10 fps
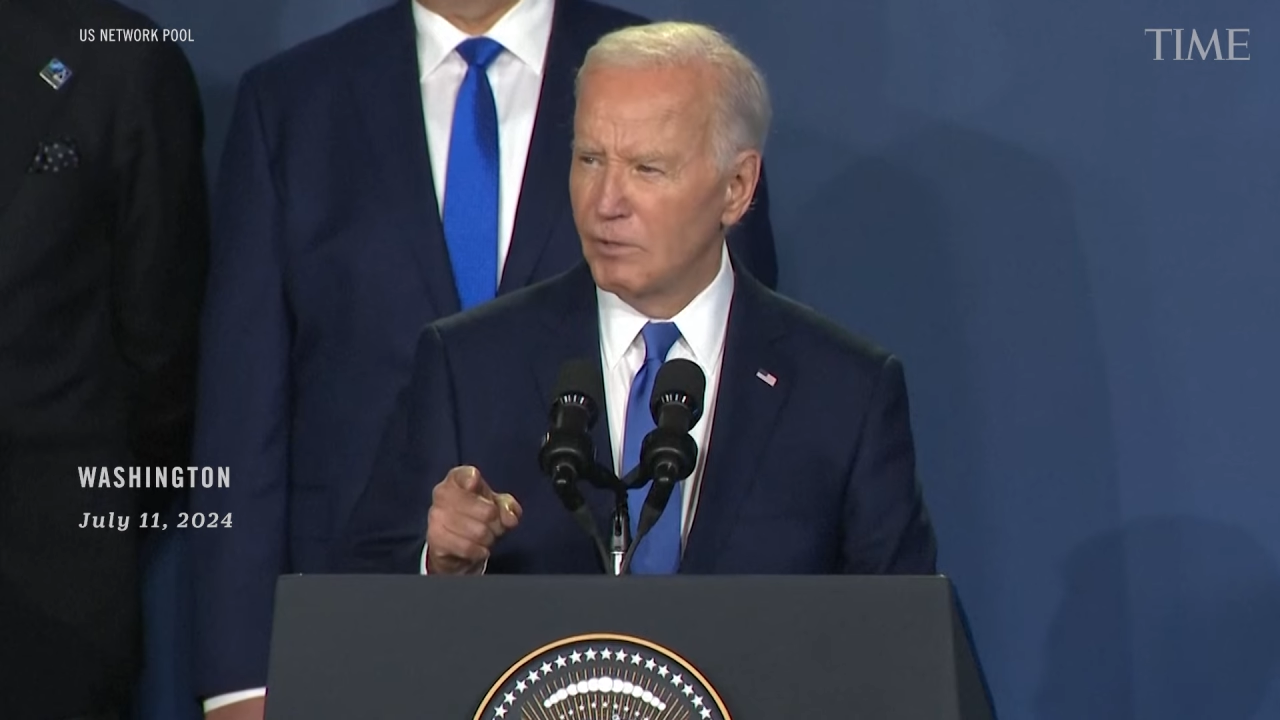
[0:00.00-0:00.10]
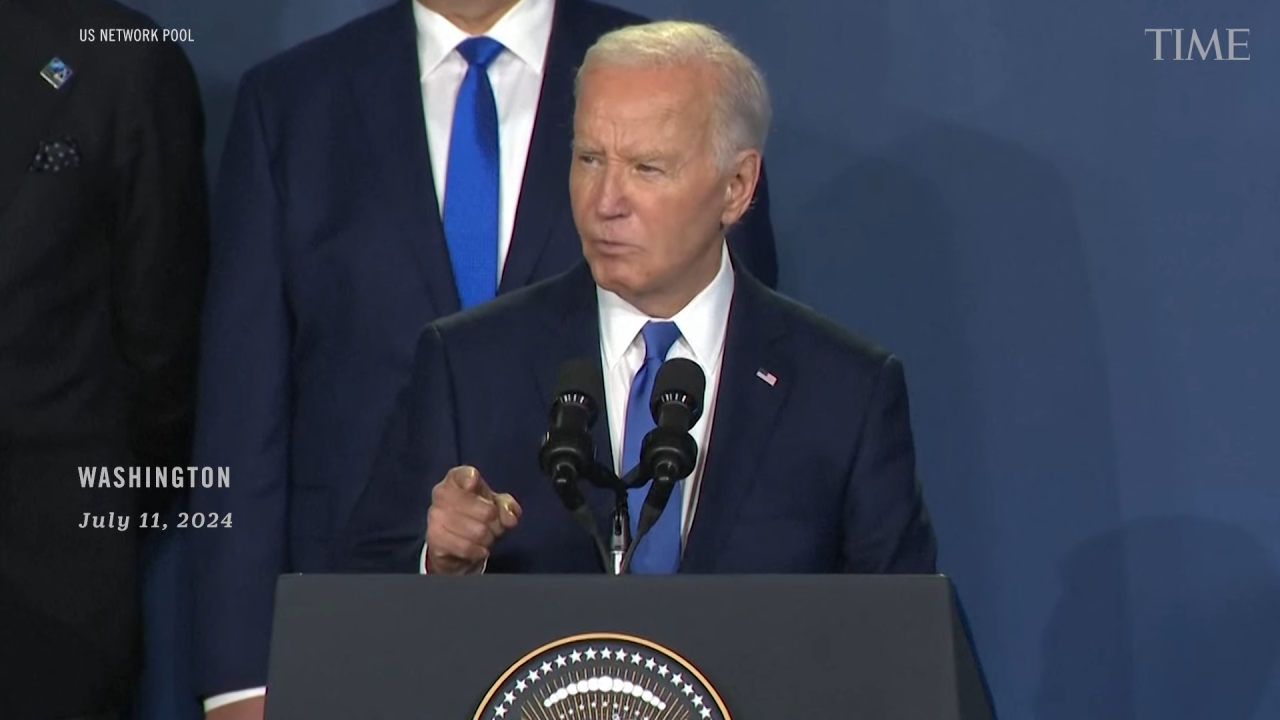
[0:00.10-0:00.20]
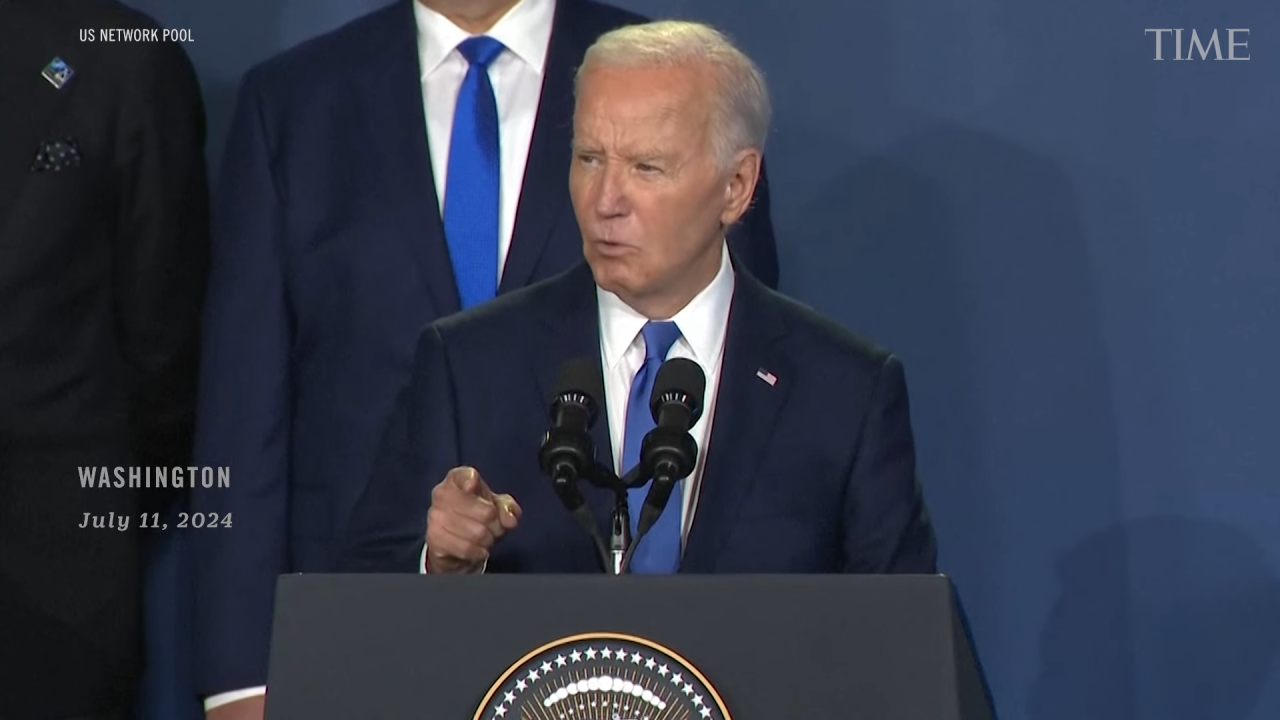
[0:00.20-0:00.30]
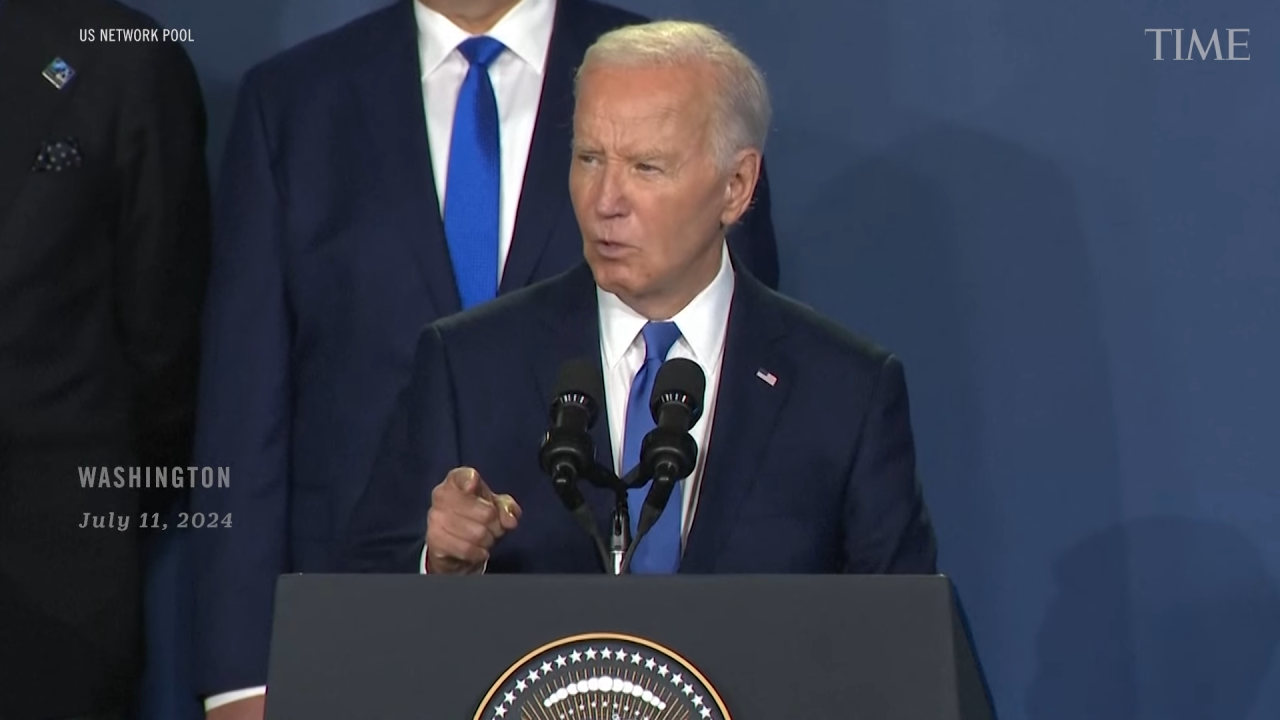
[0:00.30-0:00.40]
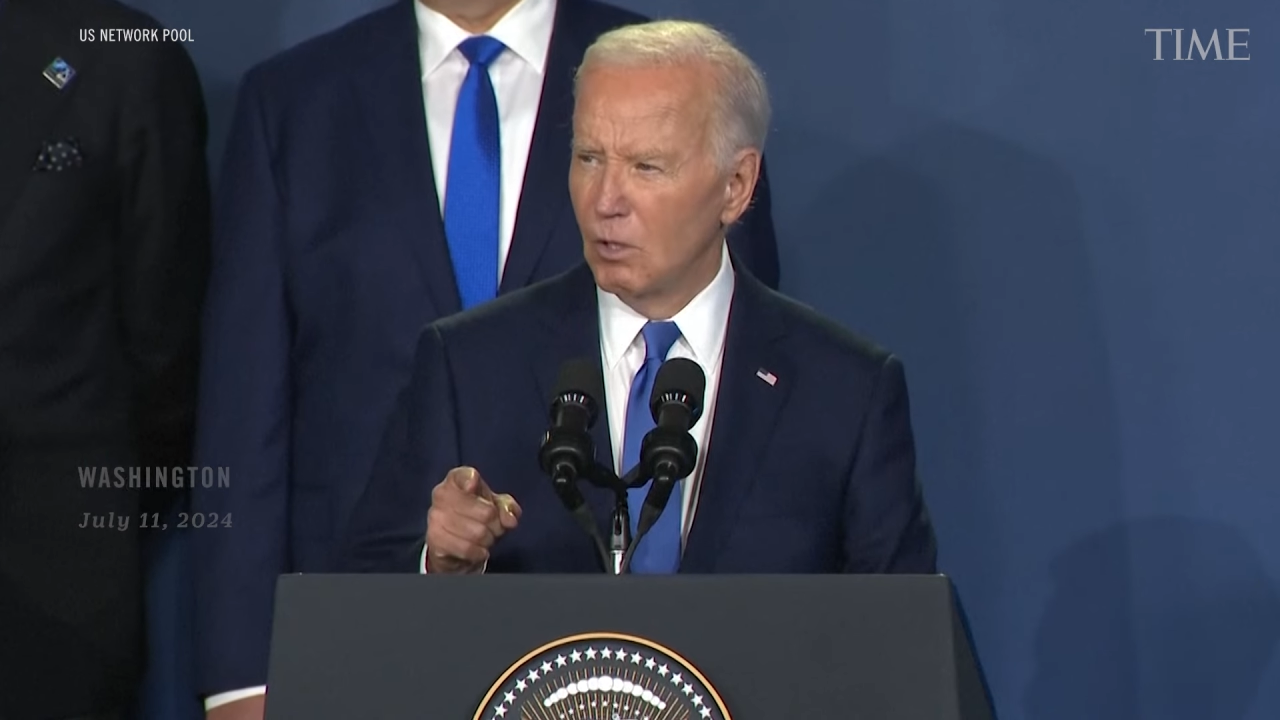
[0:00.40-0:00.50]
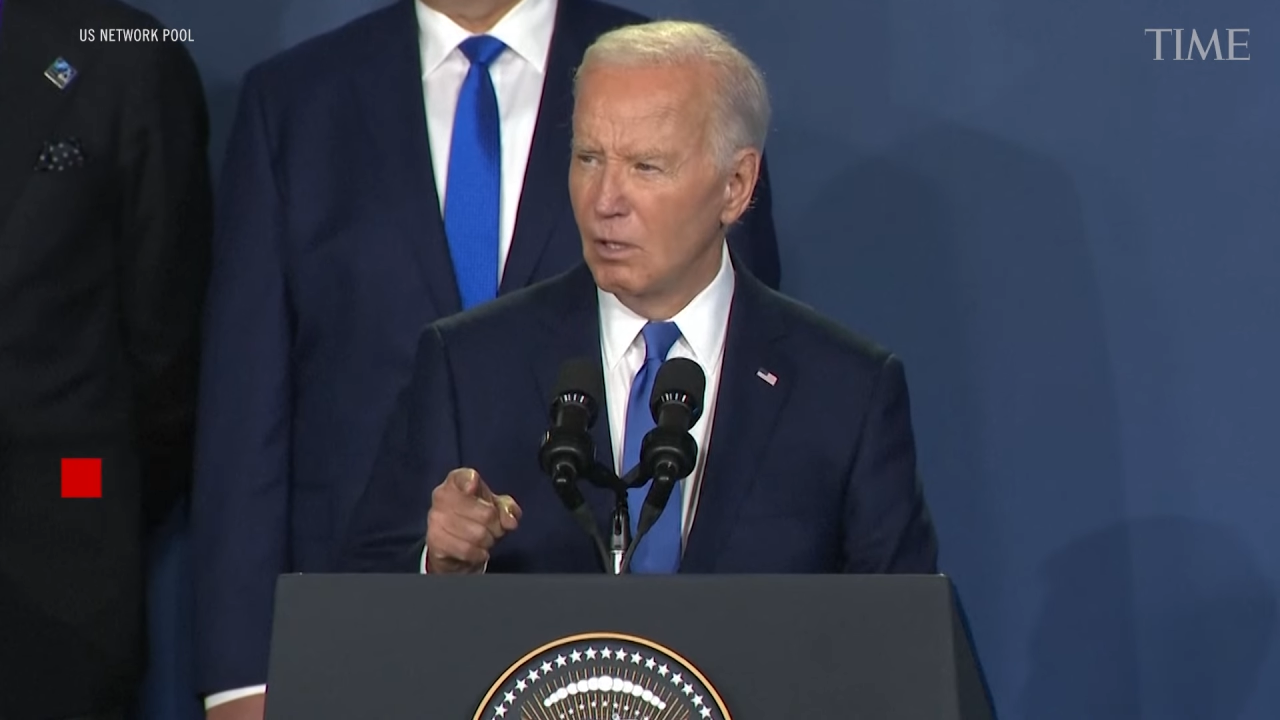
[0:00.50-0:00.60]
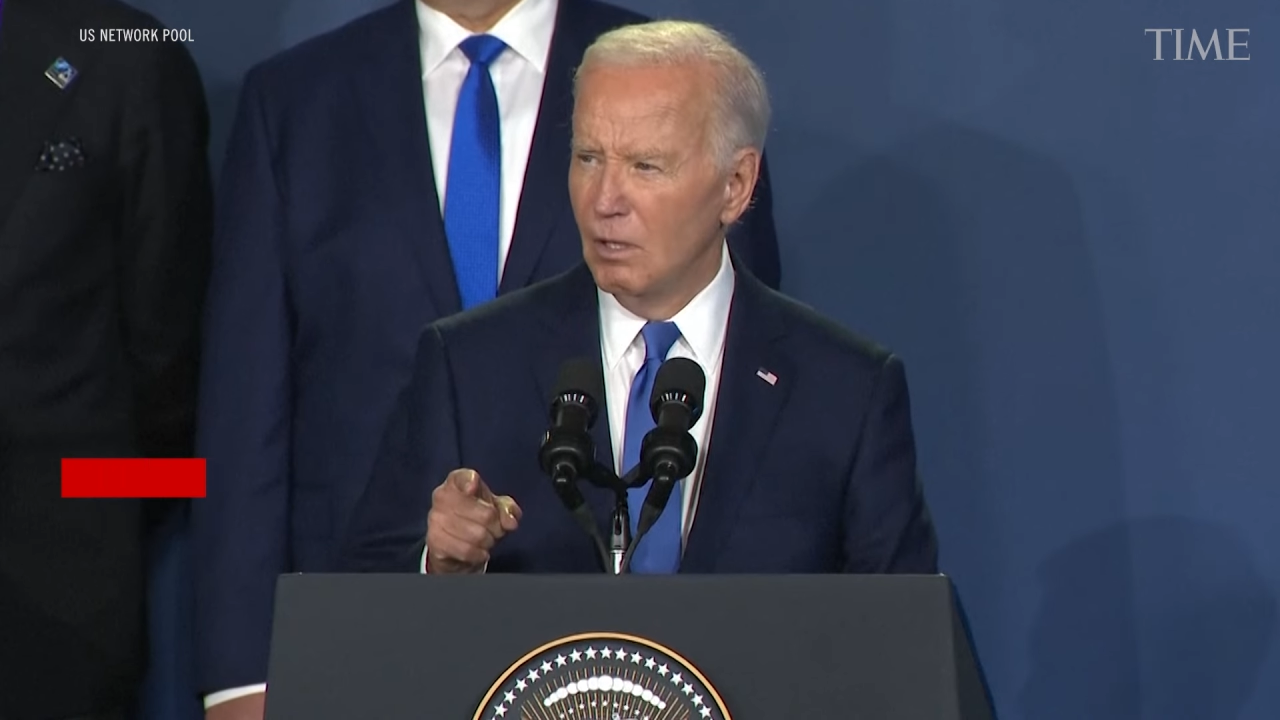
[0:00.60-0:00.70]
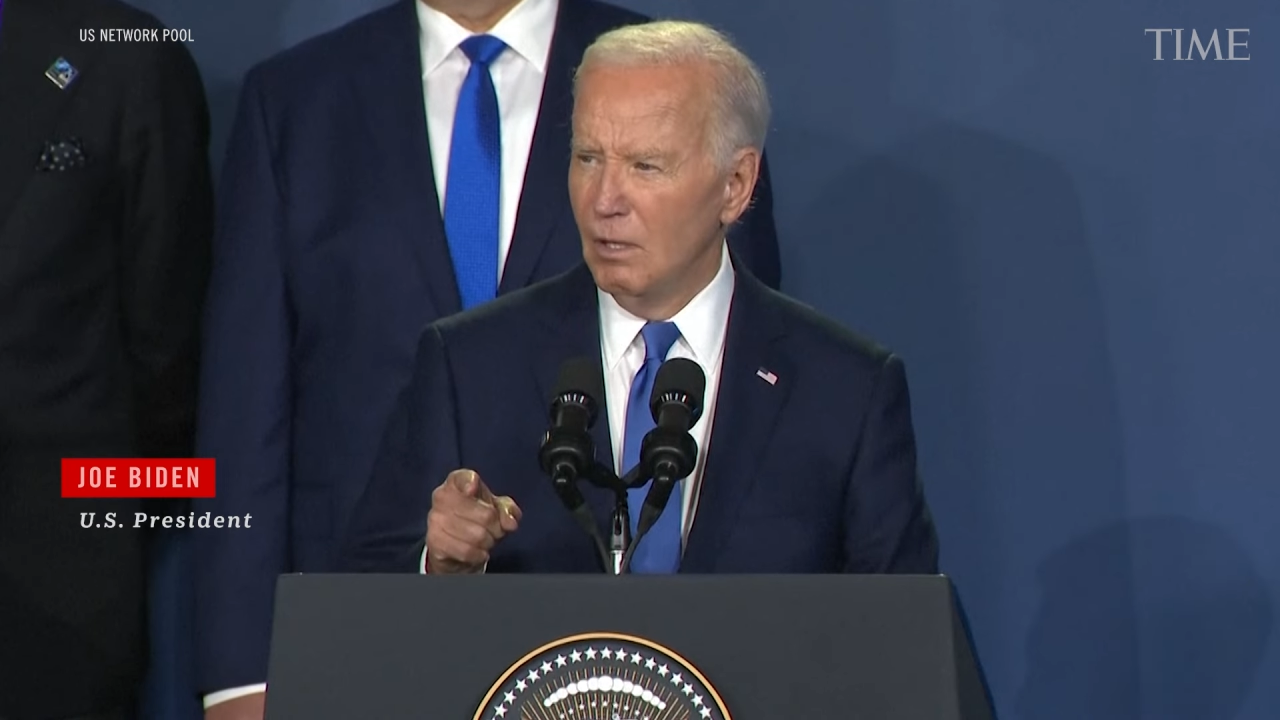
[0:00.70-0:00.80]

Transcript: this war,